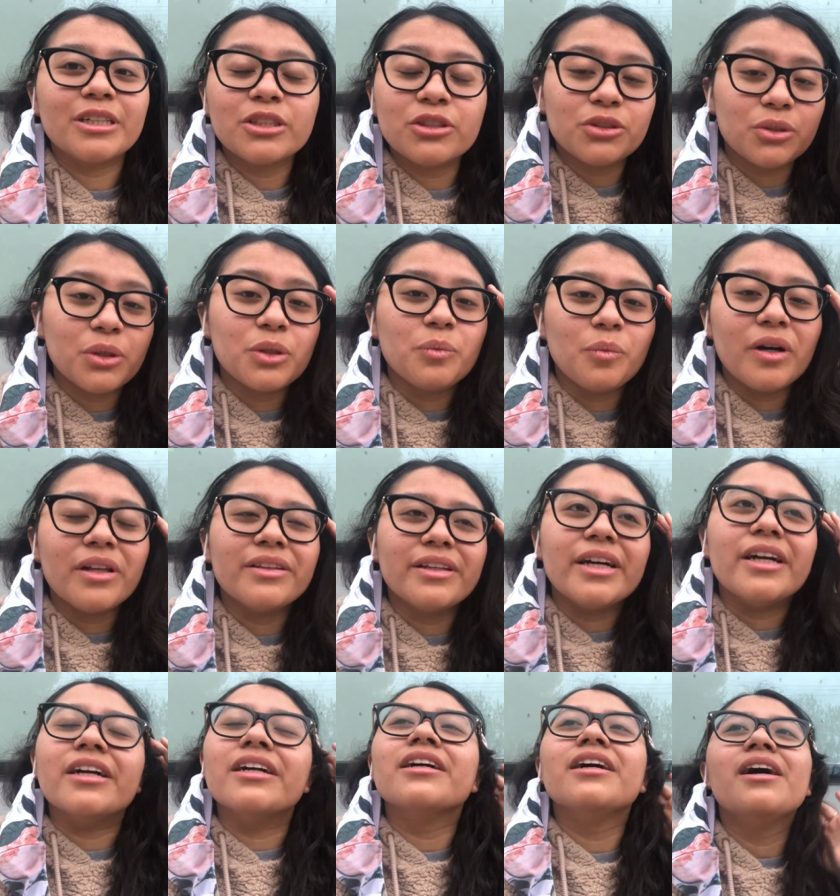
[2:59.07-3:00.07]
There's only one
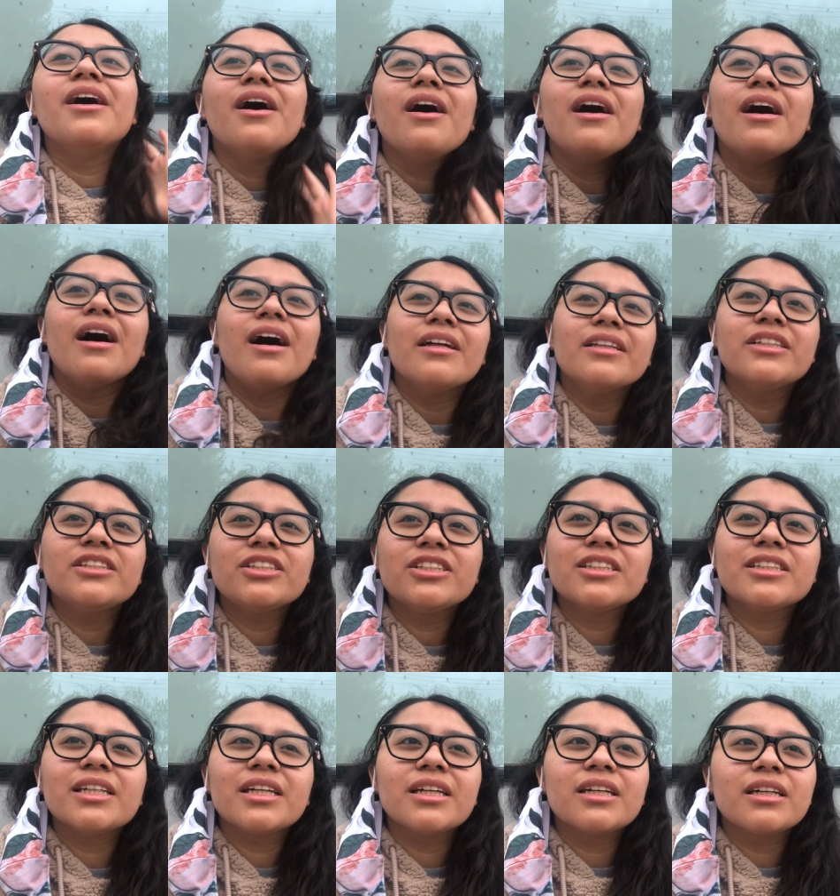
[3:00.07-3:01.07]
there. There's
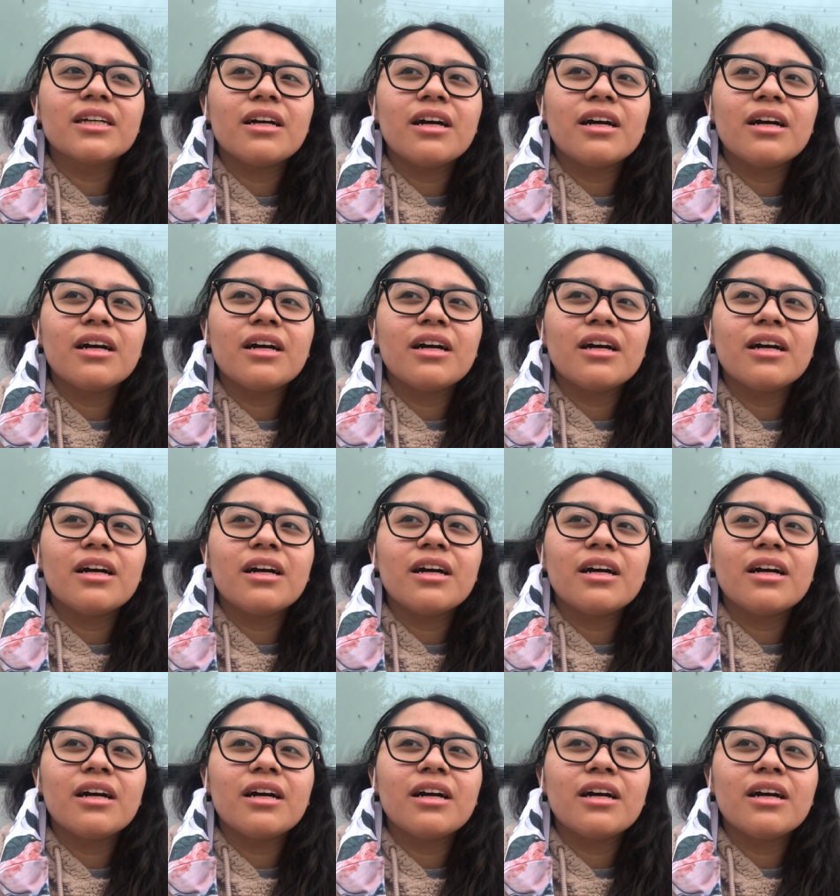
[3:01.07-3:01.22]
just like,